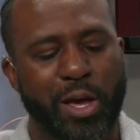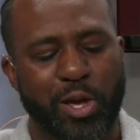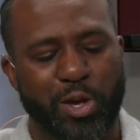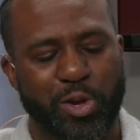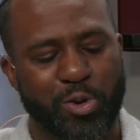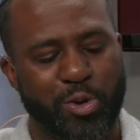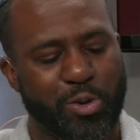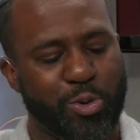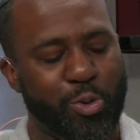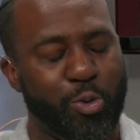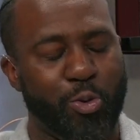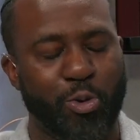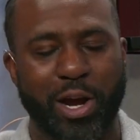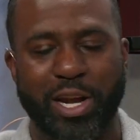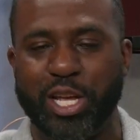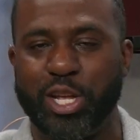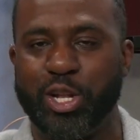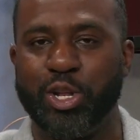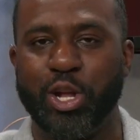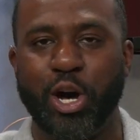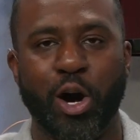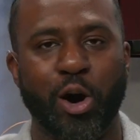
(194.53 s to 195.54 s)
You
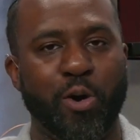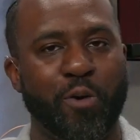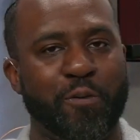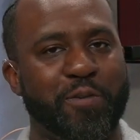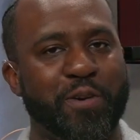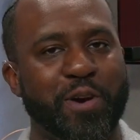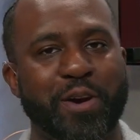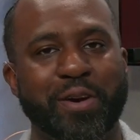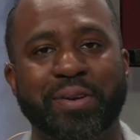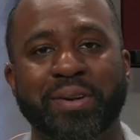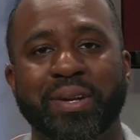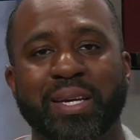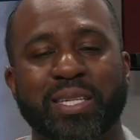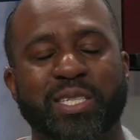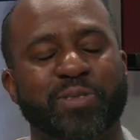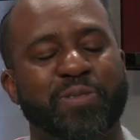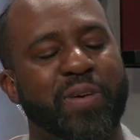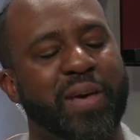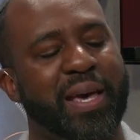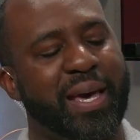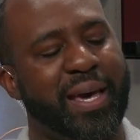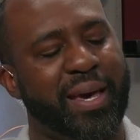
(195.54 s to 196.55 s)
already know, if you're a Knicks
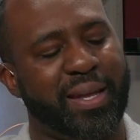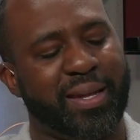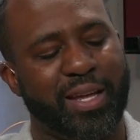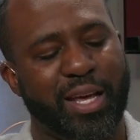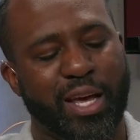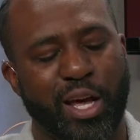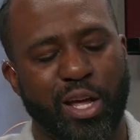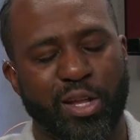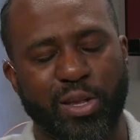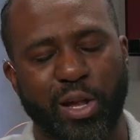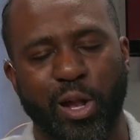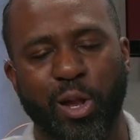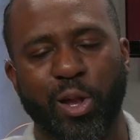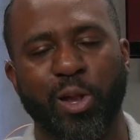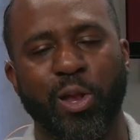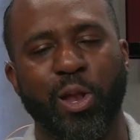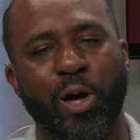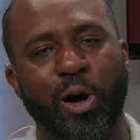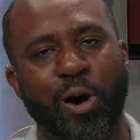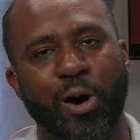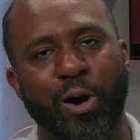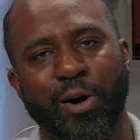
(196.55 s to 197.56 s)
fan, the
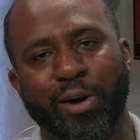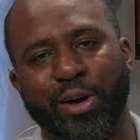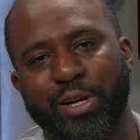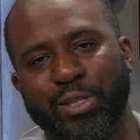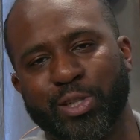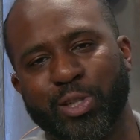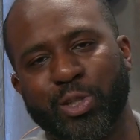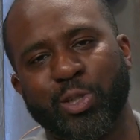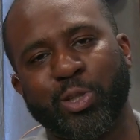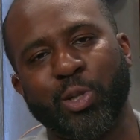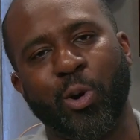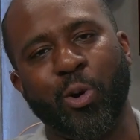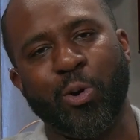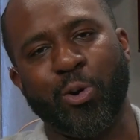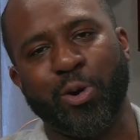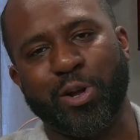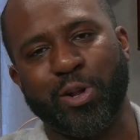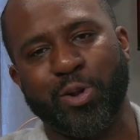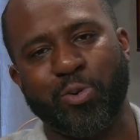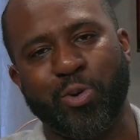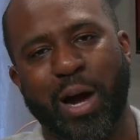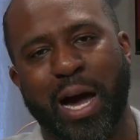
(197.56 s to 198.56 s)
long and
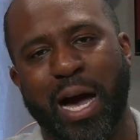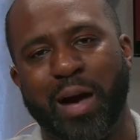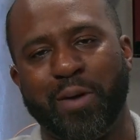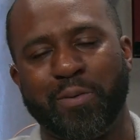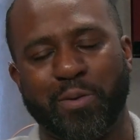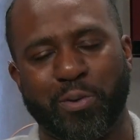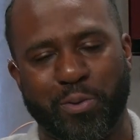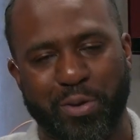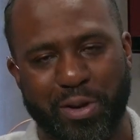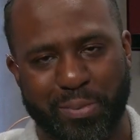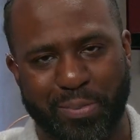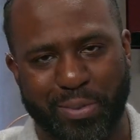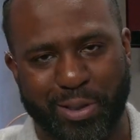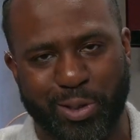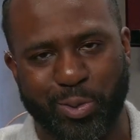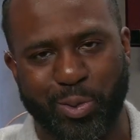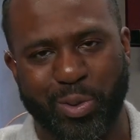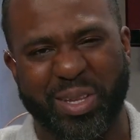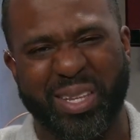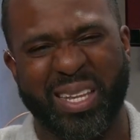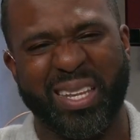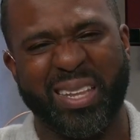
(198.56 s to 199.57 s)
storied rivalry
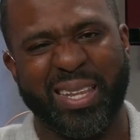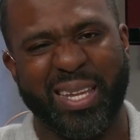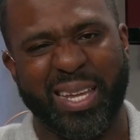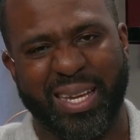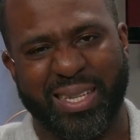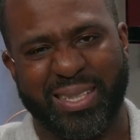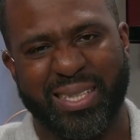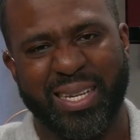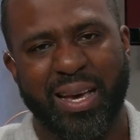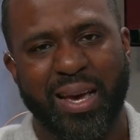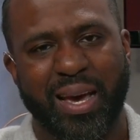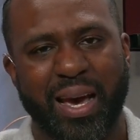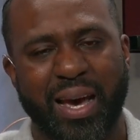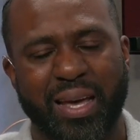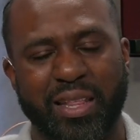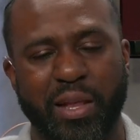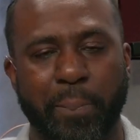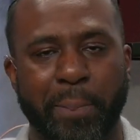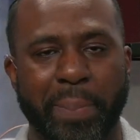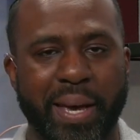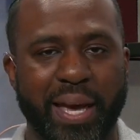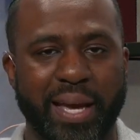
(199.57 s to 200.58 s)
between the Knicks and
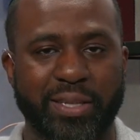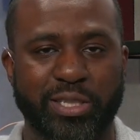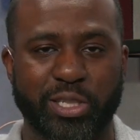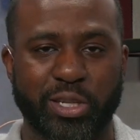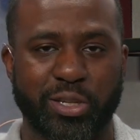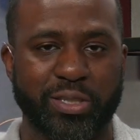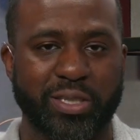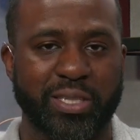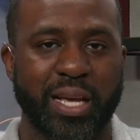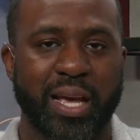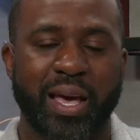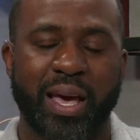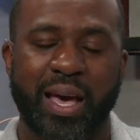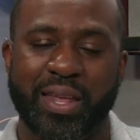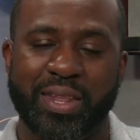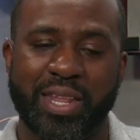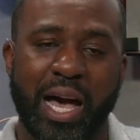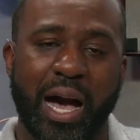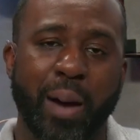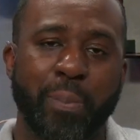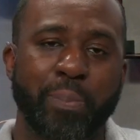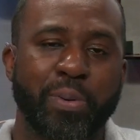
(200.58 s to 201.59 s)
the Pacers. And
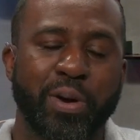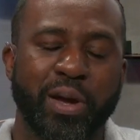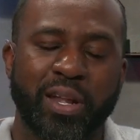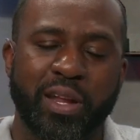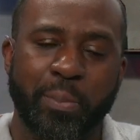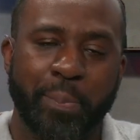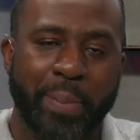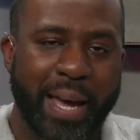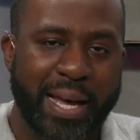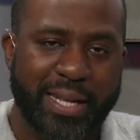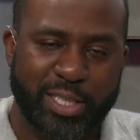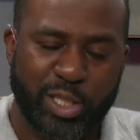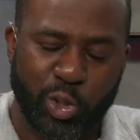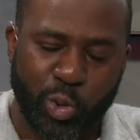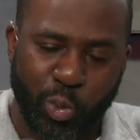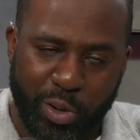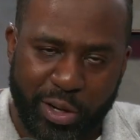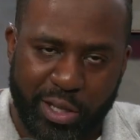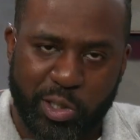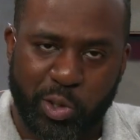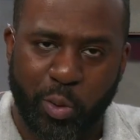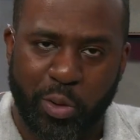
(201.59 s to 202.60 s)
now bringing it back to
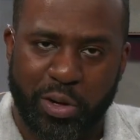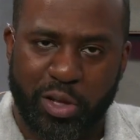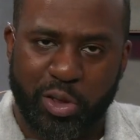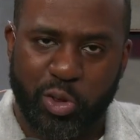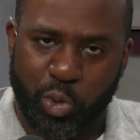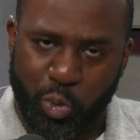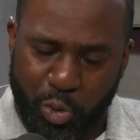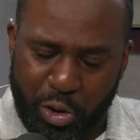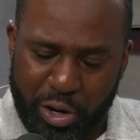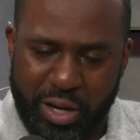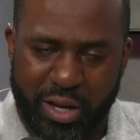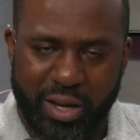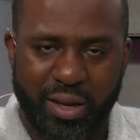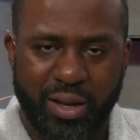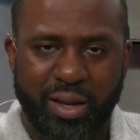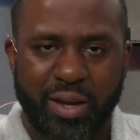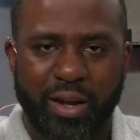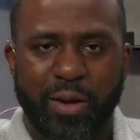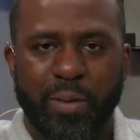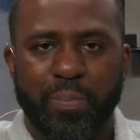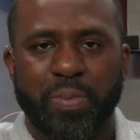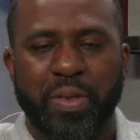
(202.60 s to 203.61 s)
2023,
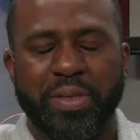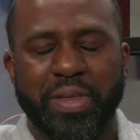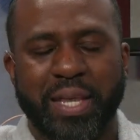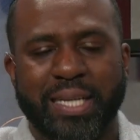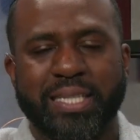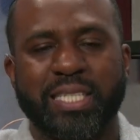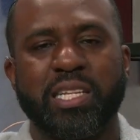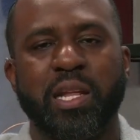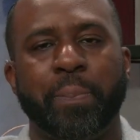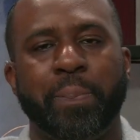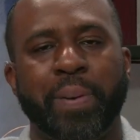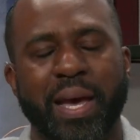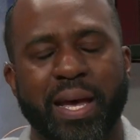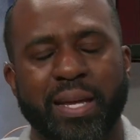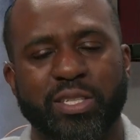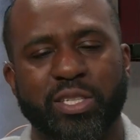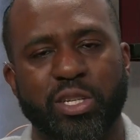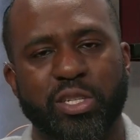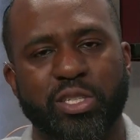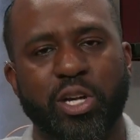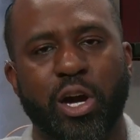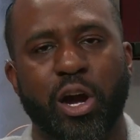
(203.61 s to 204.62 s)
the Knicks and the
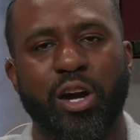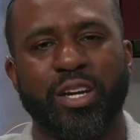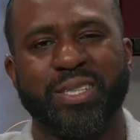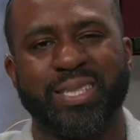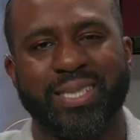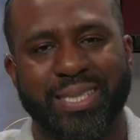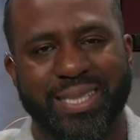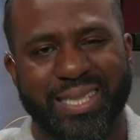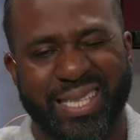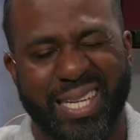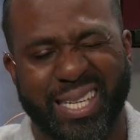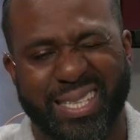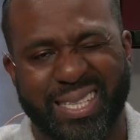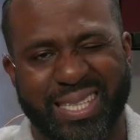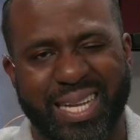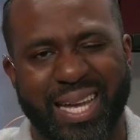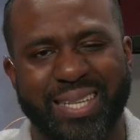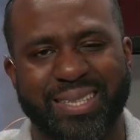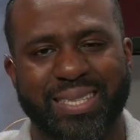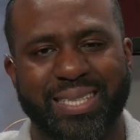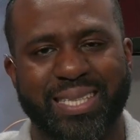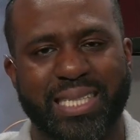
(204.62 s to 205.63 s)
Pacers are 6th
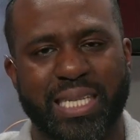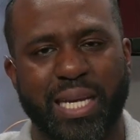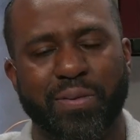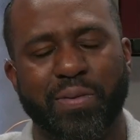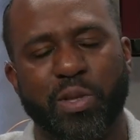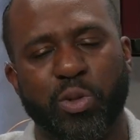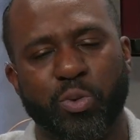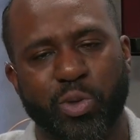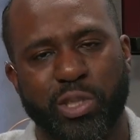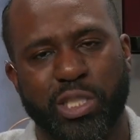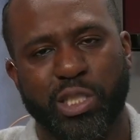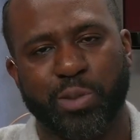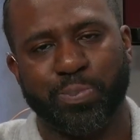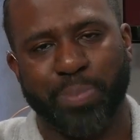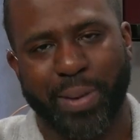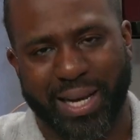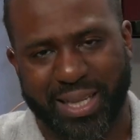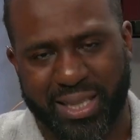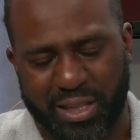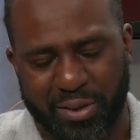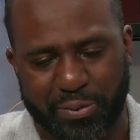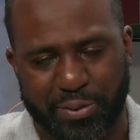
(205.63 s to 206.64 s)
and 7th,
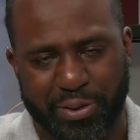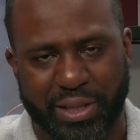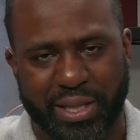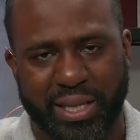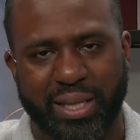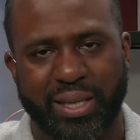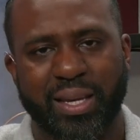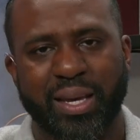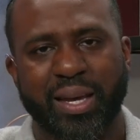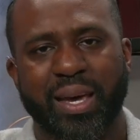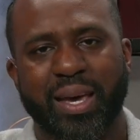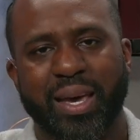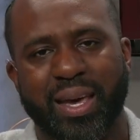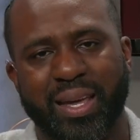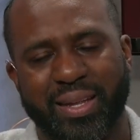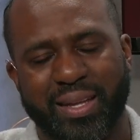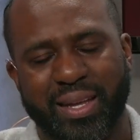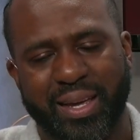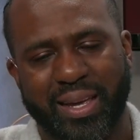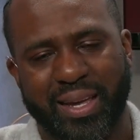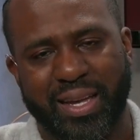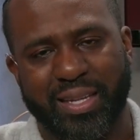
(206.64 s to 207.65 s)
respectively, in
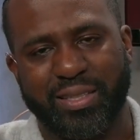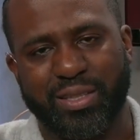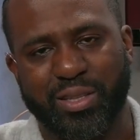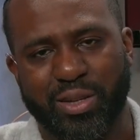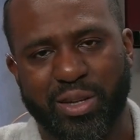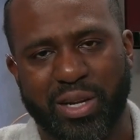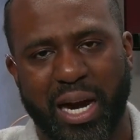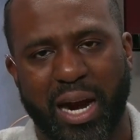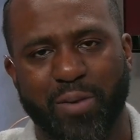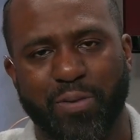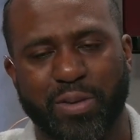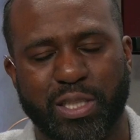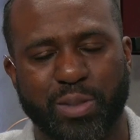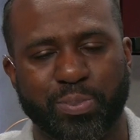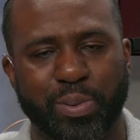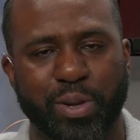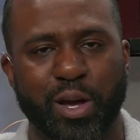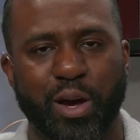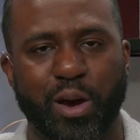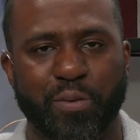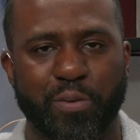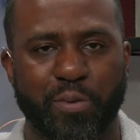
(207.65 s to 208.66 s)
the Eastern Conference
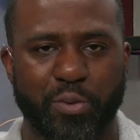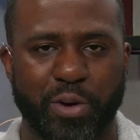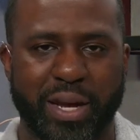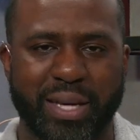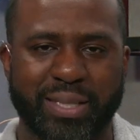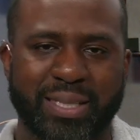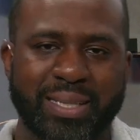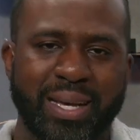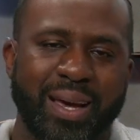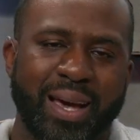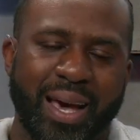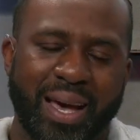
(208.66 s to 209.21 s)
playoff race.